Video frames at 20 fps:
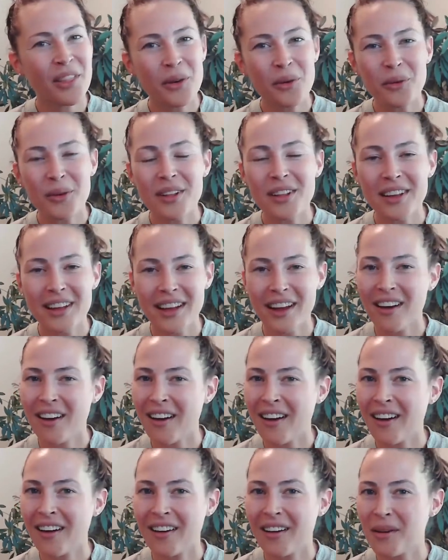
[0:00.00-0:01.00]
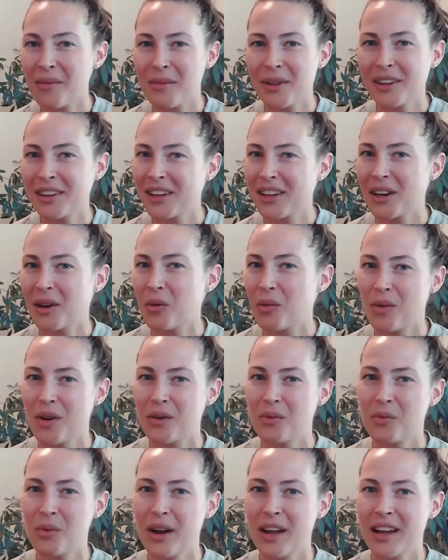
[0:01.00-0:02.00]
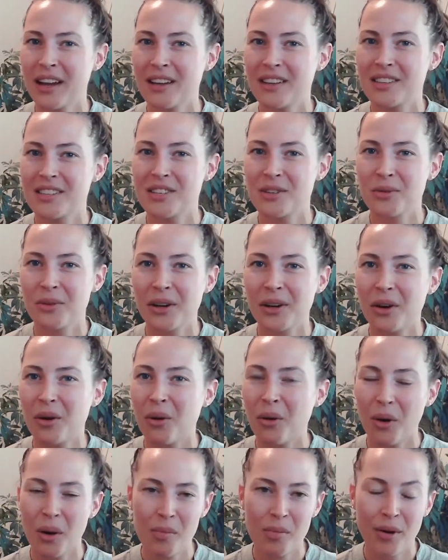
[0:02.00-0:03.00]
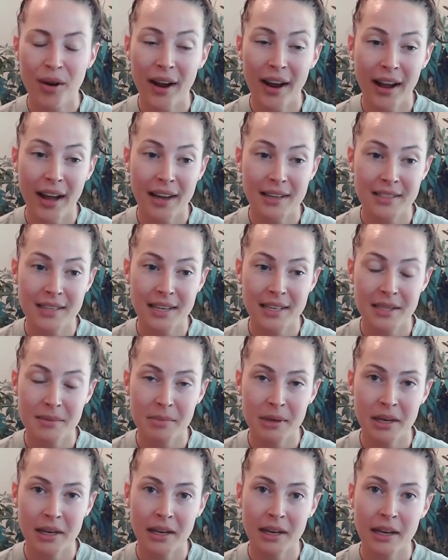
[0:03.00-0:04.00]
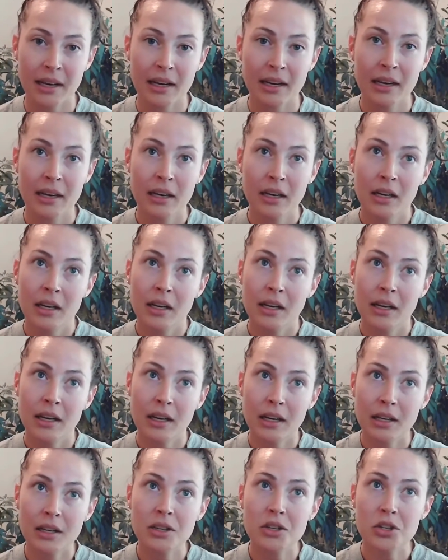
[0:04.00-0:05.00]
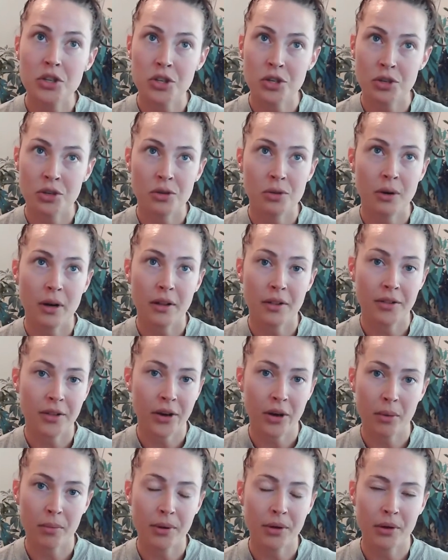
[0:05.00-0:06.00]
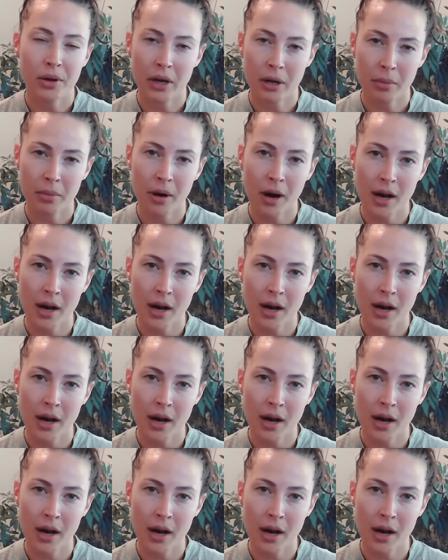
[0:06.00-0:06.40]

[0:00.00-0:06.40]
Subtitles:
there really are 1,000,001 ways to incorporate SSP into a therapeutic